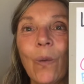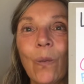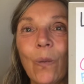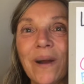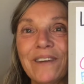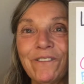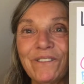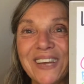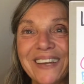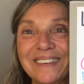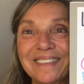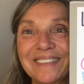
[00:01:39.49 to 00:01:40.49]
1
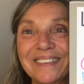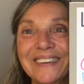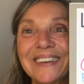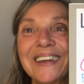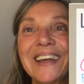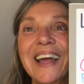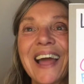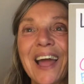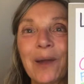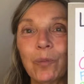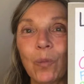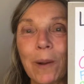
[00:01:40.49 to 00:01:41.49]
fixed,
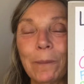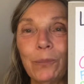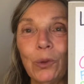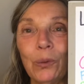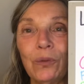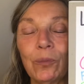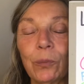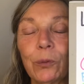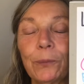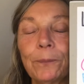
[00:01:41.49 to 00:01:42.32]
and 1 mutable.